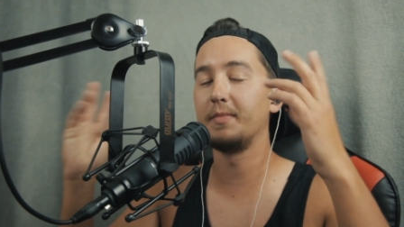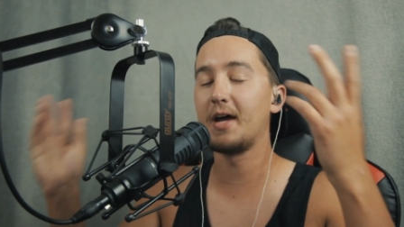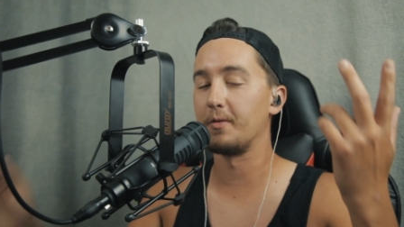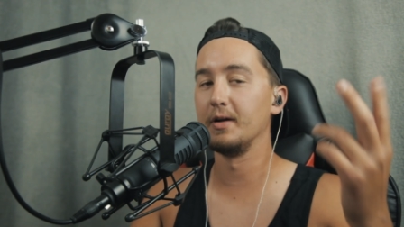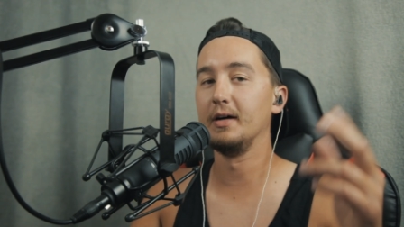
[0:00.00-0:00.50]

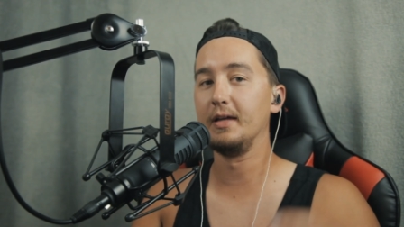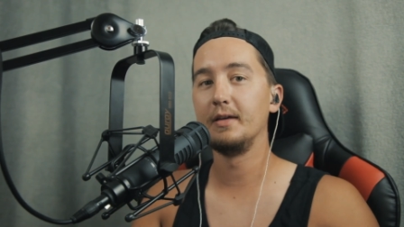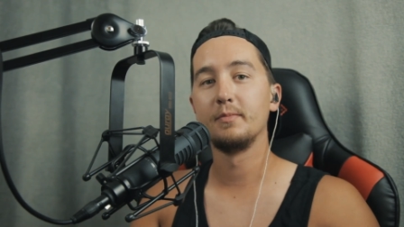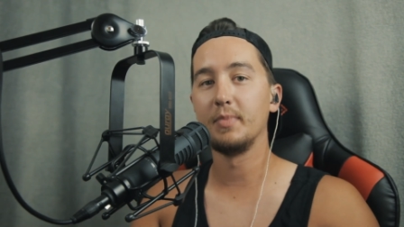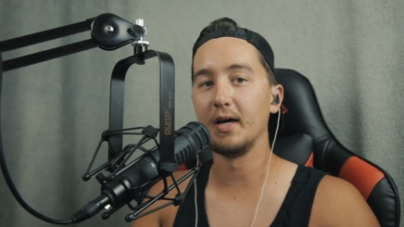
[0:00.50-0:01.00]
Not really,
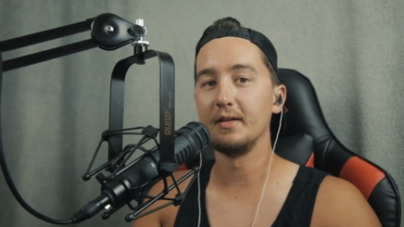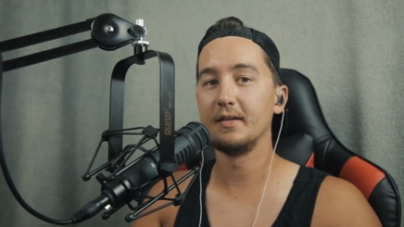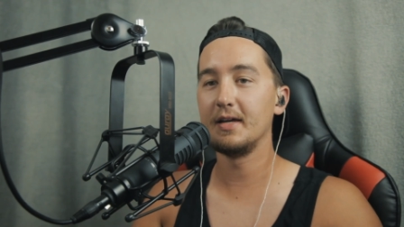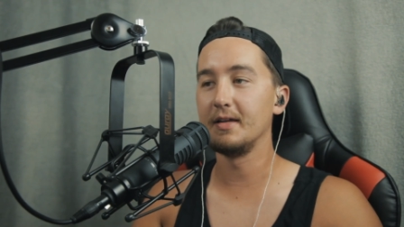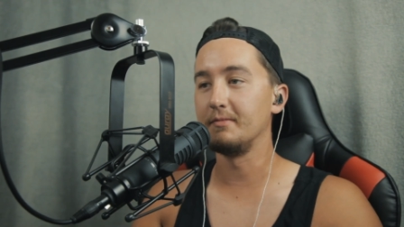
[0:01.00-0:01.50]
but
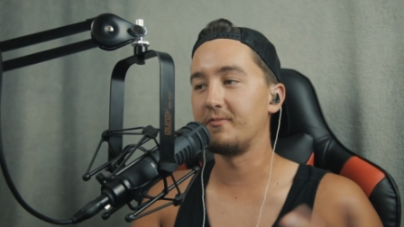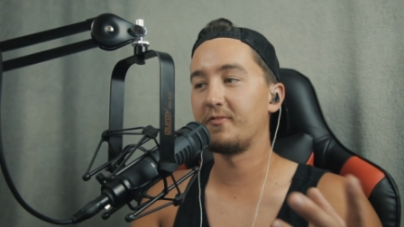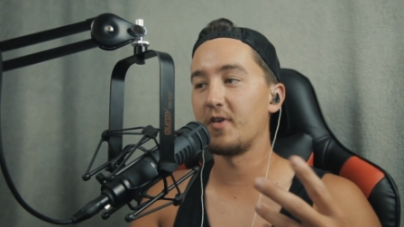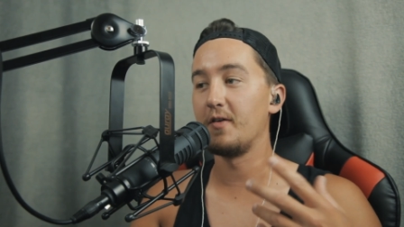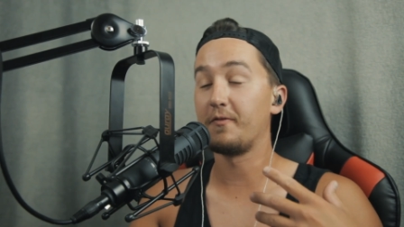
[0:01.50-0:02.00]
it
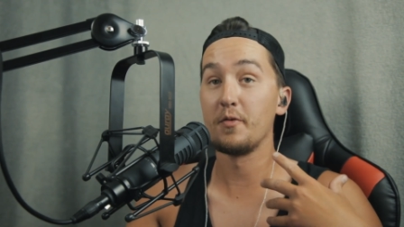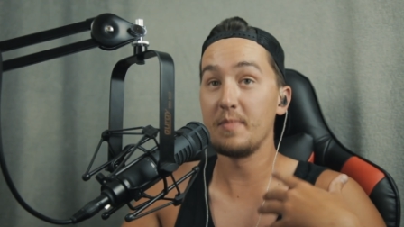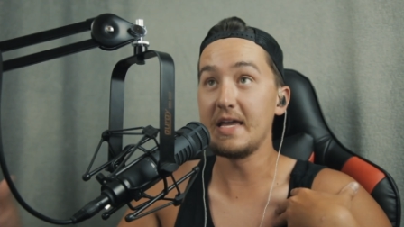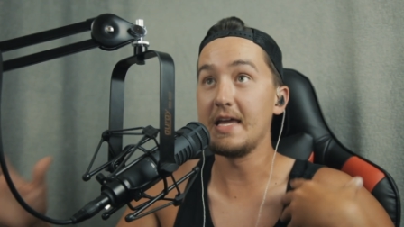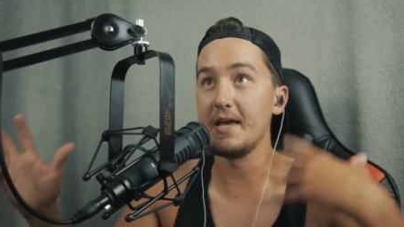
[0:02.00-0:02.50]
for, for
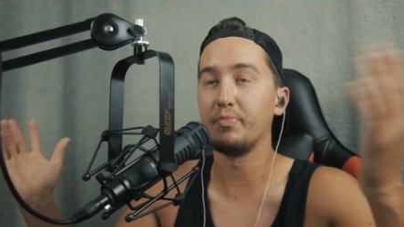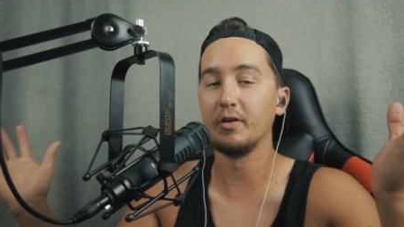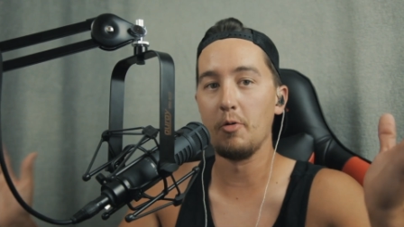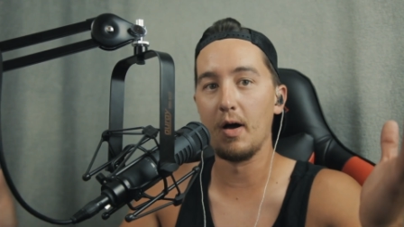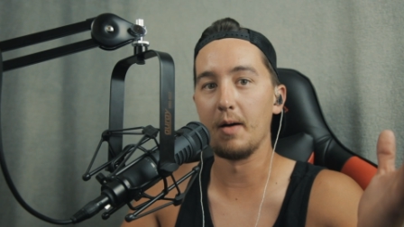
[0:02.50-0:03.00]
me it
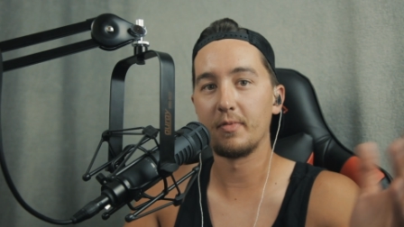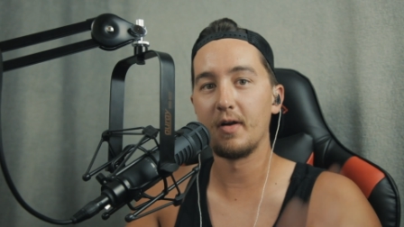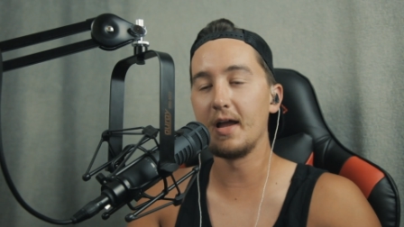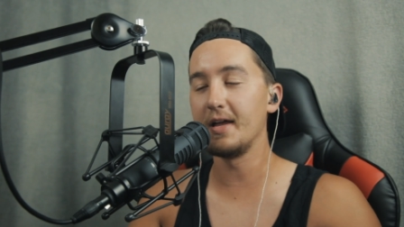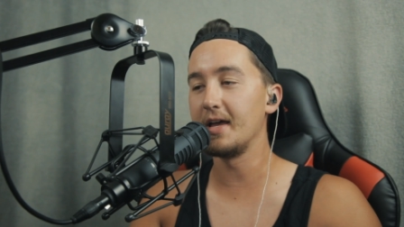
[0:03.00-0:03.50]
blew up.
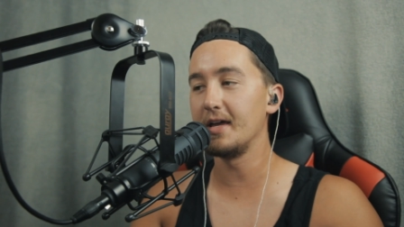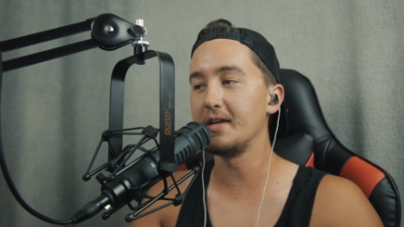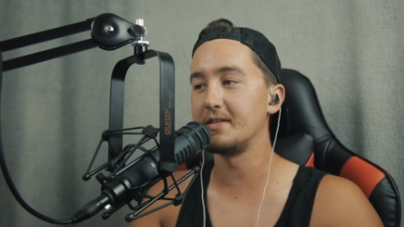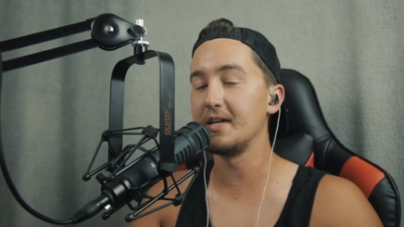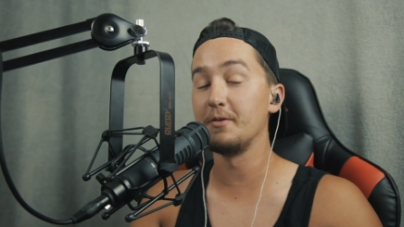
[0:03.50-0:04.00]
Right, it,
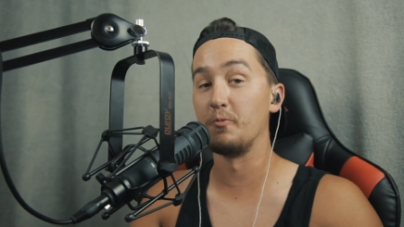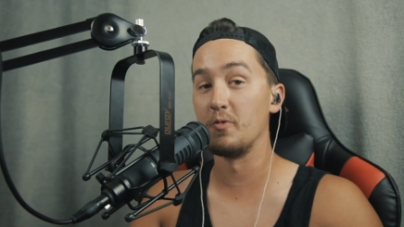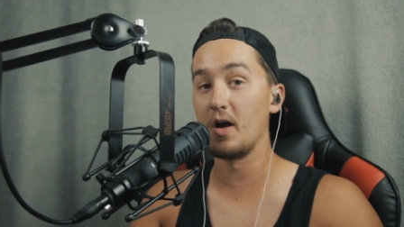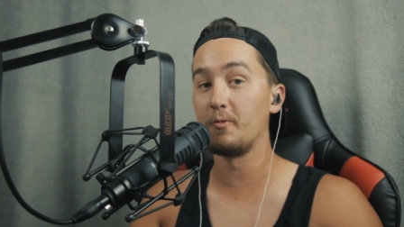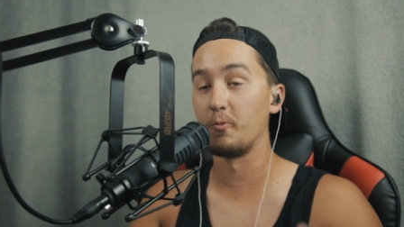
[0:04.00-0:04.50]
it did
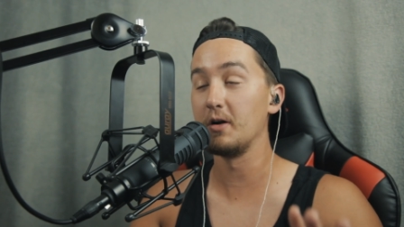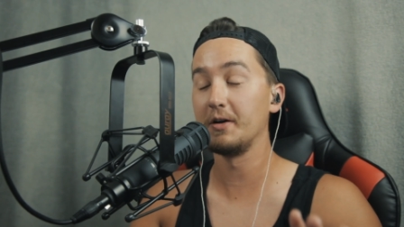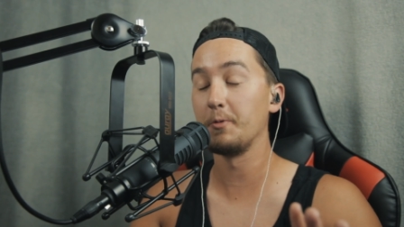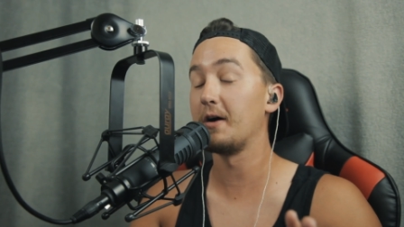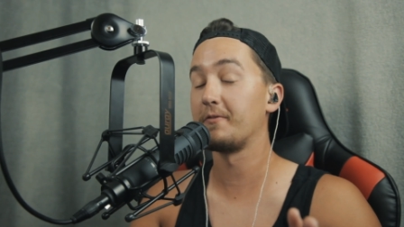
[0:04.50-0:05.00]
r- really
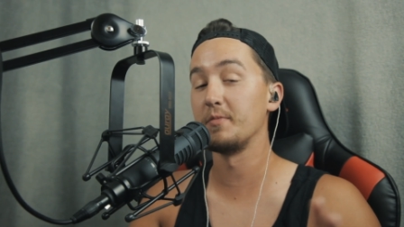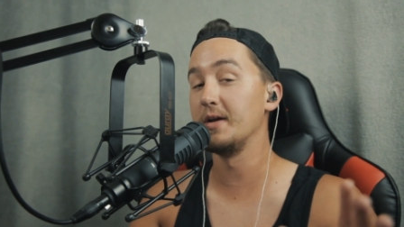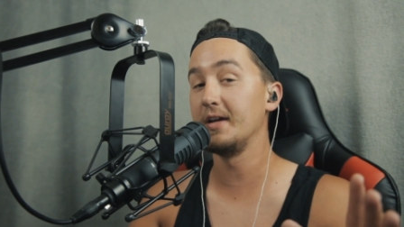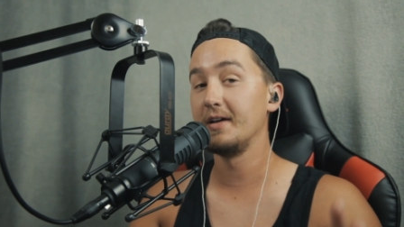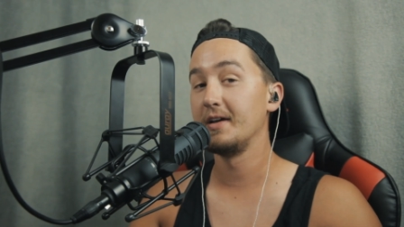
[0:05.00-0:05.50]
well for
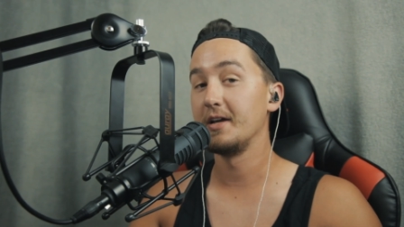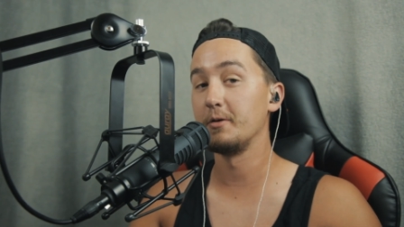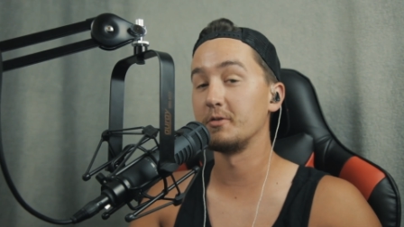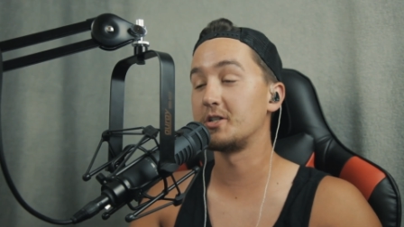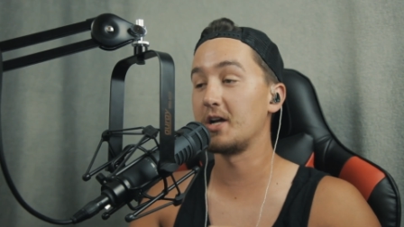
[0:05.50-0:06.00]
me. It
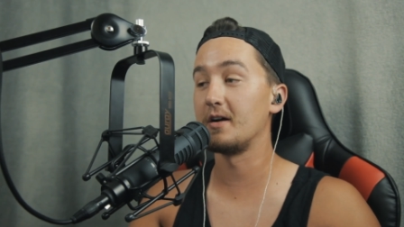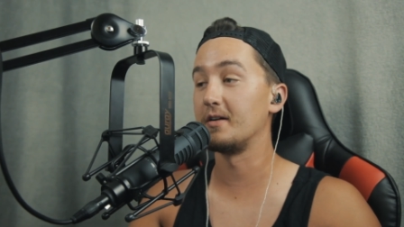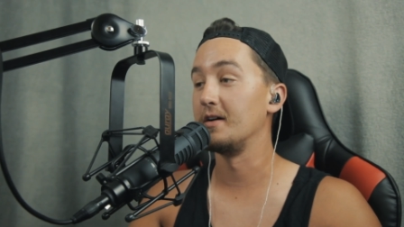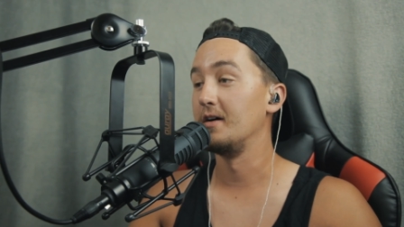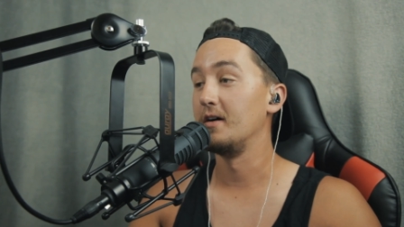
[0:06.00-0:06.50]
was
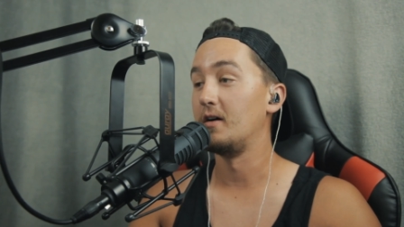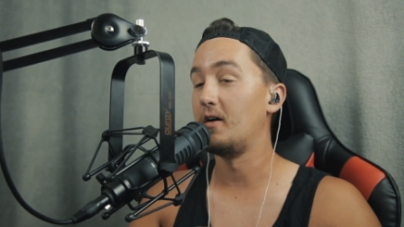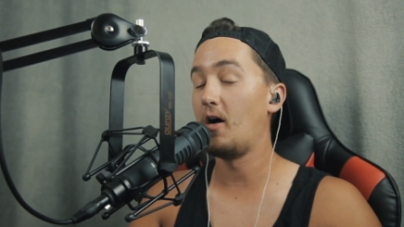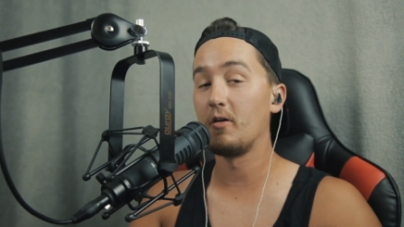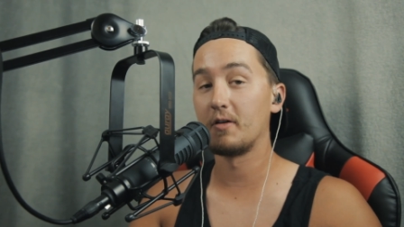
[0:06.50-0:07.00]
shared
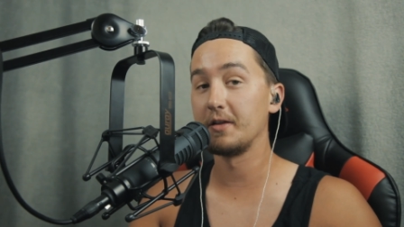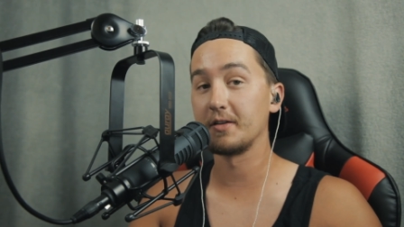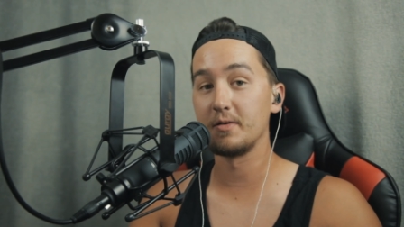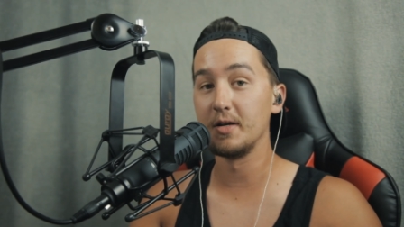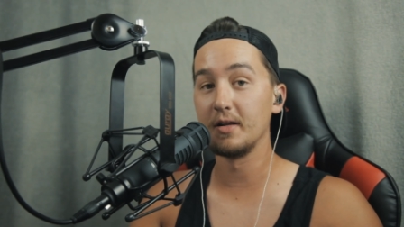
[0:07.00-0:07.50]
all around the
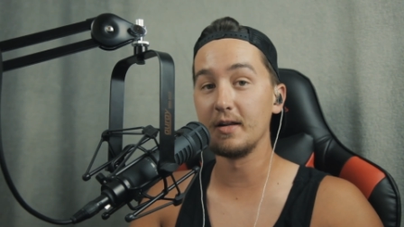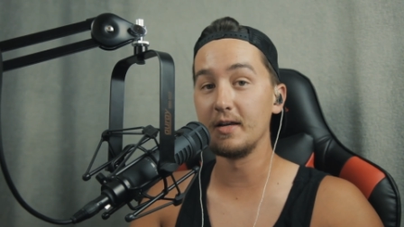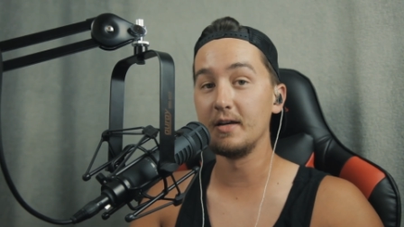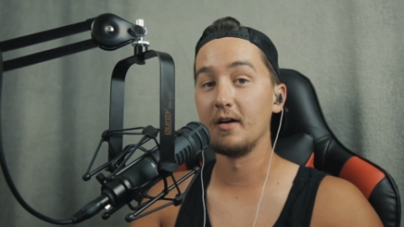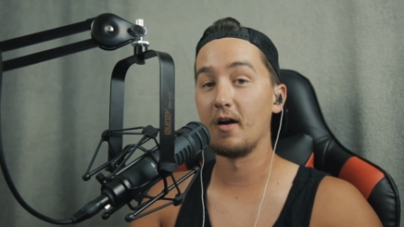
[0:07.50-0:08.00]

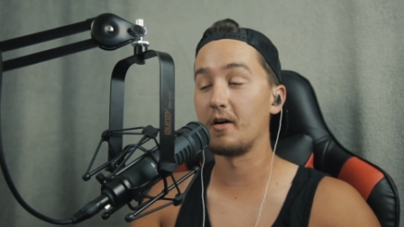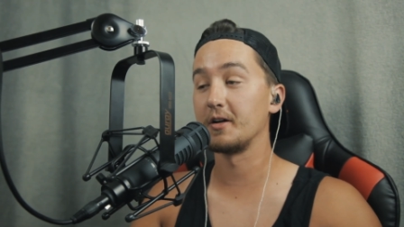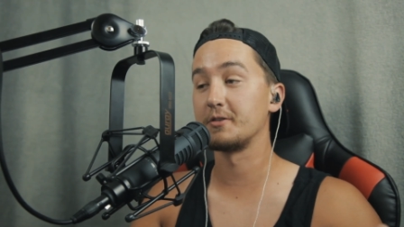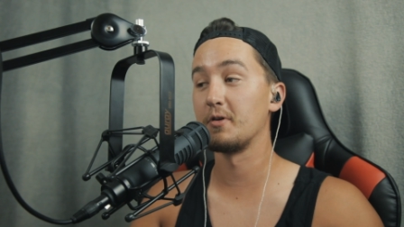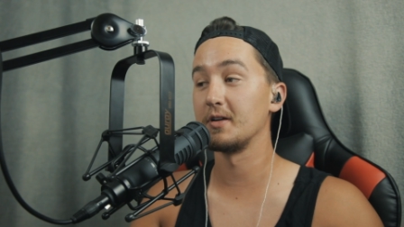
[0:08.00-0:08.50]
community.
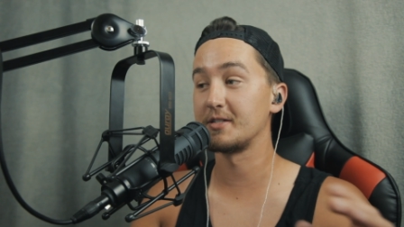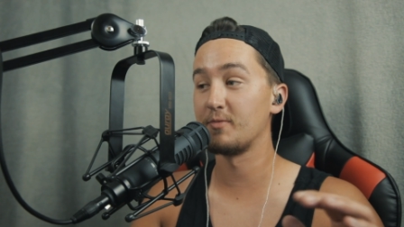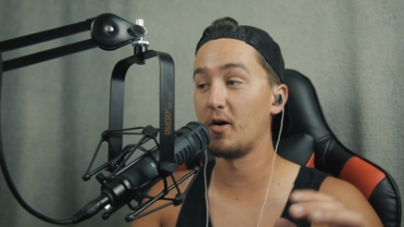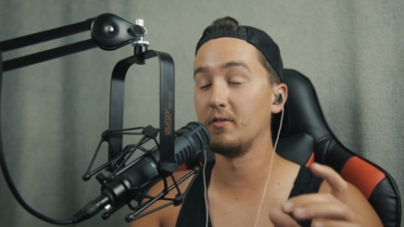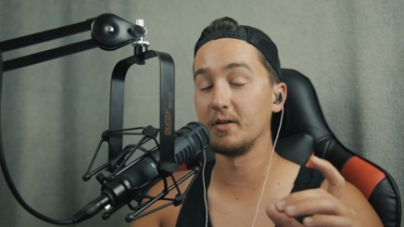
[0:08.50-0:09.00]
Artix wrote a
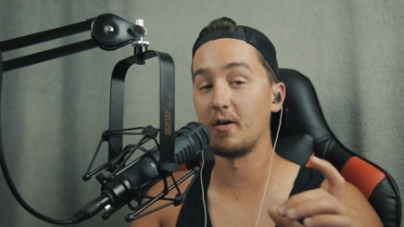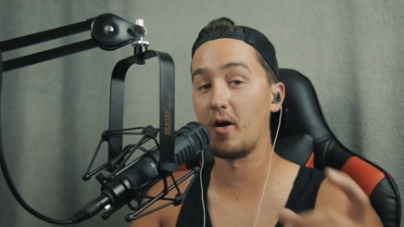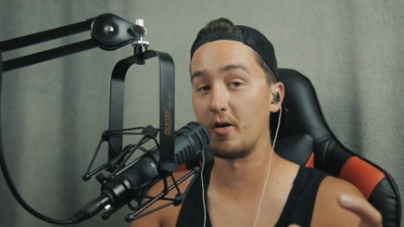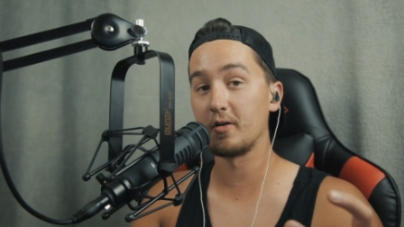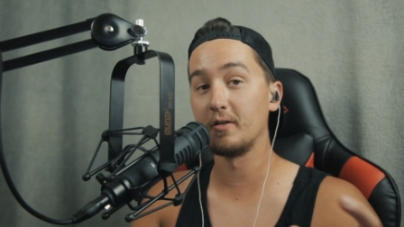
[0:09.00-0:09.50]
small little
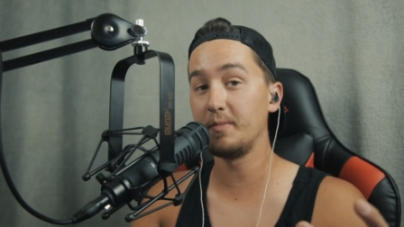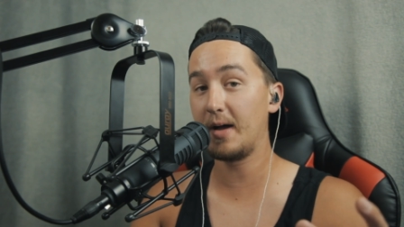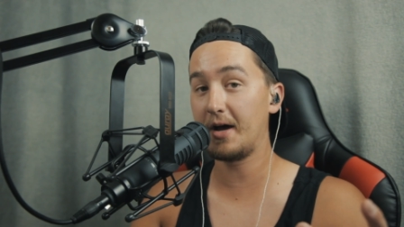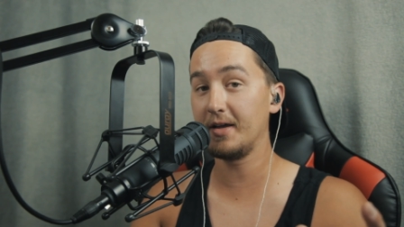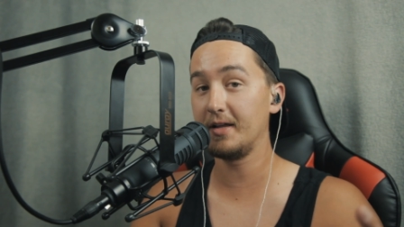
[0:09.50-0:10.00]
article
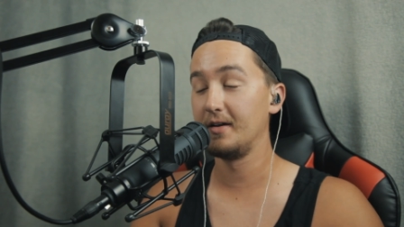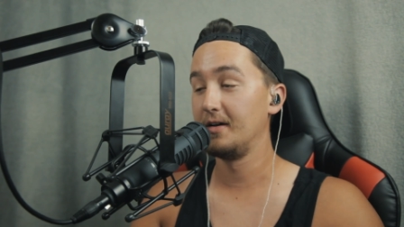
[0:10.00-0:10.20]
about it.